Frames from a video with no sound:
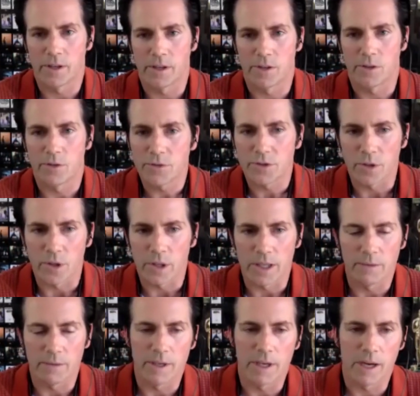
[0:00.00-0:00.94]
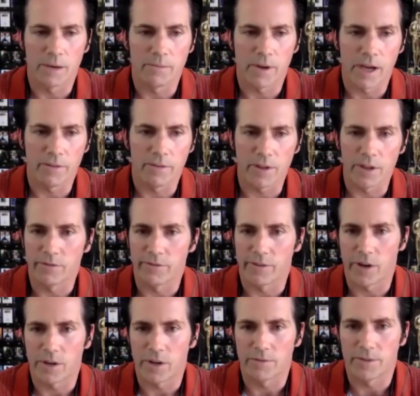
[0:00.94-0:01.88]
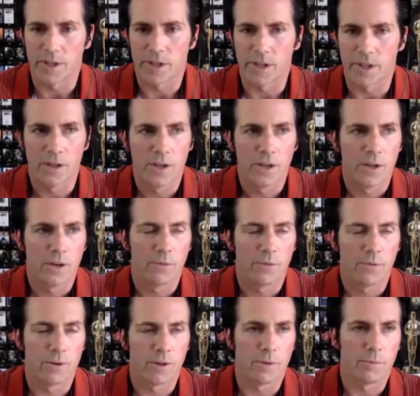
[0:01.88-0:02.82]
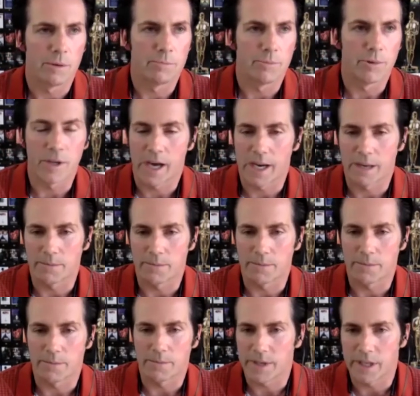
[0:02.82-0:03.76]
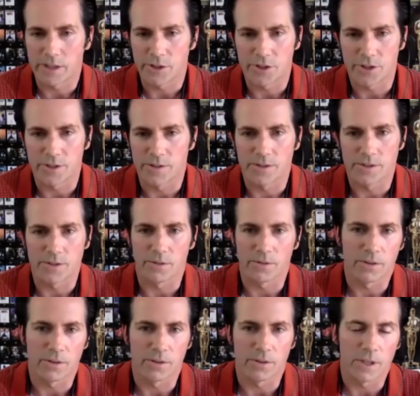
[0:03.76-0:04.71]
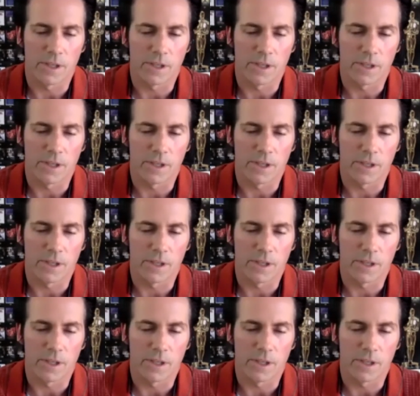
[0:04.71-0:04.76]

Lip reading: usually, I mean, I'm heavily involved in whether it be book adaptations or